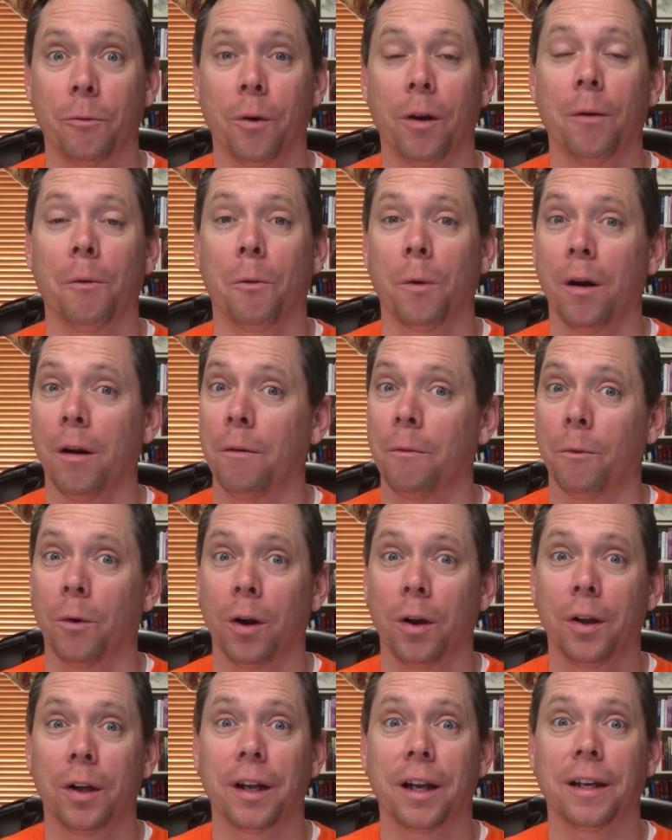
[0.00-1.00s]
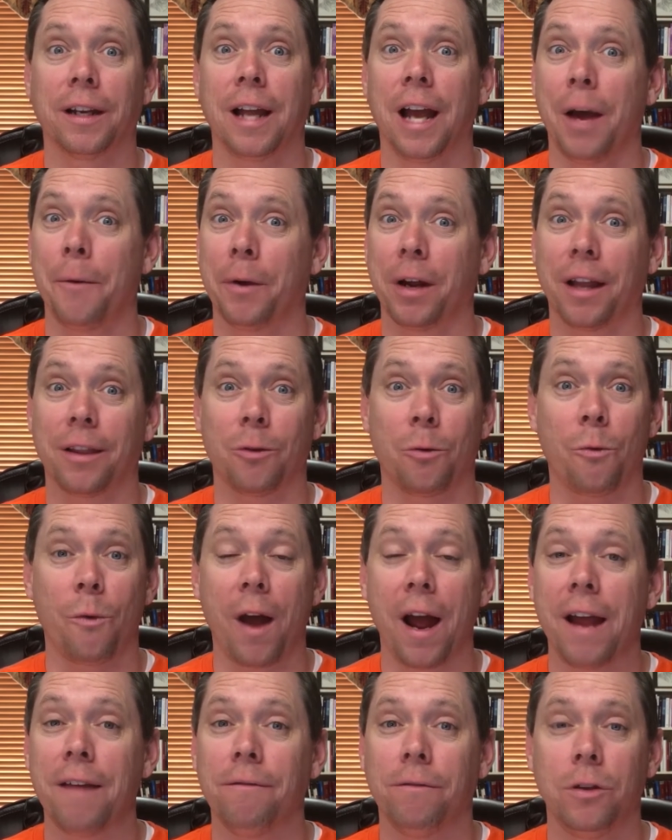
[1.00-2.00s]
We're looking at God. We got the
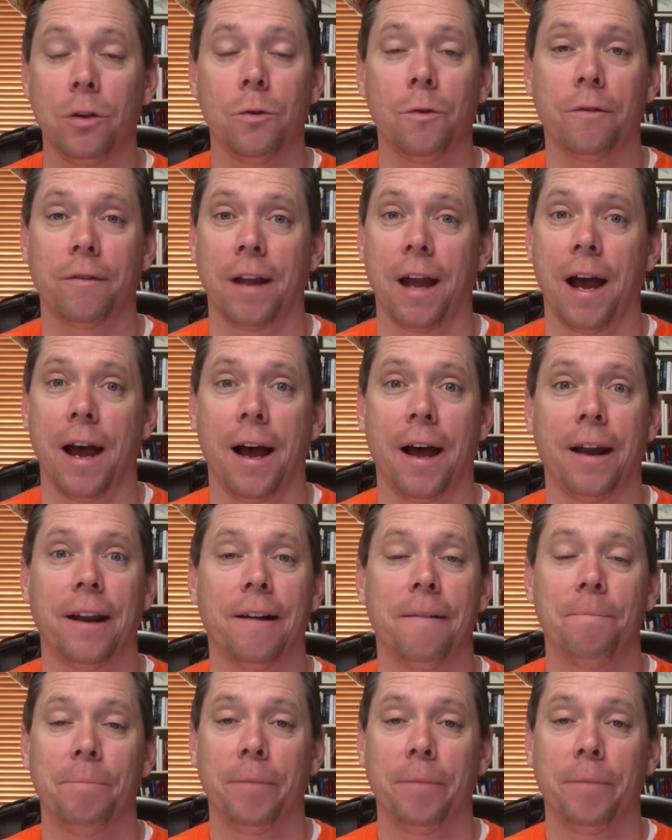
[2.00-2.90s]
right view of God.